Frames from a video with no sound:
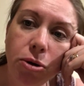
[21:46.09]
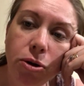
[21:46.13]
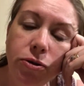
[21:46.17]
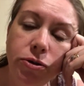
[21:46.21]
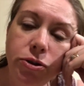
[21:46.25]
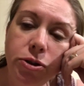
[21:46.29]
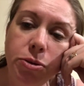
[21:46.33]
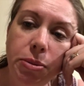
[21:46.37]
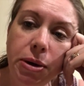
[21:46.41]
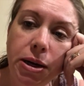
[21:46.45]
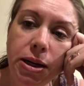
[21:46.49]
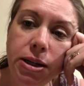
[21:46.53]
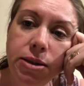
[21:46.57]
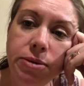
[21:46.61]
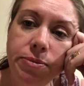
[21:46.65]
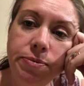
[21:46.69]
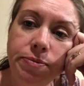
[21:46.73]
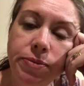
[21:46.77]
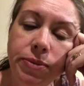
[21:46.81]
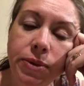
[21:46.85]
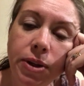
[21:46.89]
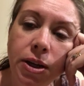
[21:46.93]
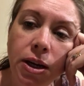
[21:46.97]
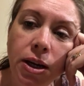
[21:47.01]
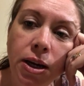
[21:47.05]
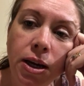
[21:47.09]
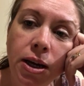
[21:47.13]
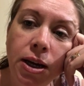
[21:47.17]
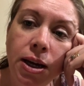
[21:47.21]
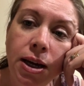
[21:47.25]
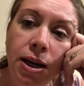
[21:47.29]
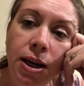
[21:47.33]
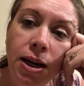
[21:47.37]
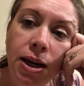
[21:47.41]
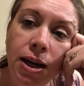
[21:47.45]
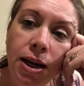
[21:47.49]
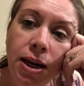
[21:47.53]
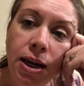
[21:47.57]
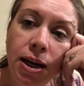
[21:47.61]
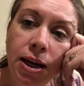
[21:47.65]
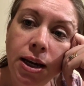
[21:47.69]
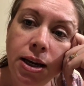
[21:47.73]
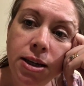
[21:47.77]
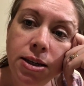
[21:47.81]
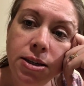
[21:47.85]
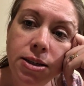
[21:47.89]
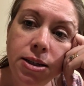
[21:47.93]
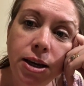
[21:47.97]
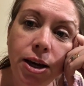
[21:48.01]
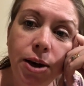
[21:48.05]
off to bed.
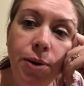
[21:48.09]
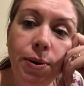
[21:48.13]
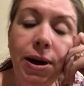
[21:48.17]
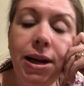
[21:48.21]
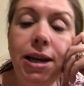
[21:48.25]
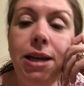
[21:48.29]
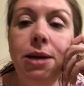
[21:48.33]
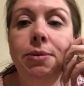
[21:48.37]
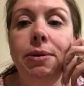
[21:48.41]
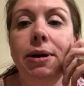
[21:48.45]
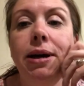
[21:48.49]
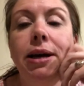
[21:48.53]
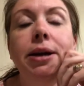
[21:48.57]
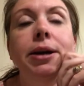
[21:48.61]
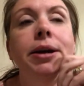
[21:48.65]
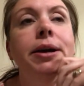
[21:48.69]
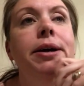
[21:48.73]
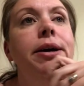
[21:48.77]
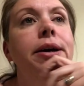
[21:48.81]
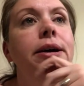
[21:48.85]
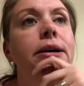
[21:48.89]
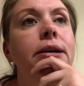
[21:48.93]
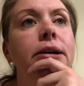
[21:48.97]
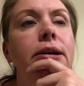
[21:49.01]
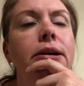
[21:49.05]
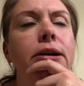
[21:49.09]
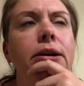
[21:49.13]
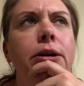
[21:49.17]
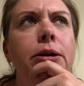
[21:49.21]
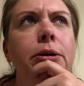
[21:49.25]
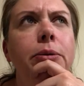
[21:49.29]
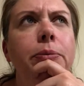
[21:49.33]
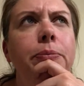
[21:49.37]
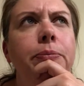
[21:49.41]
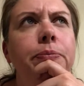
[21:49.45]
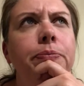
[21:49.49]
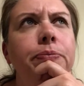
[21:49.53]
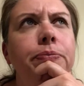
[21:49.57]
So anyway, I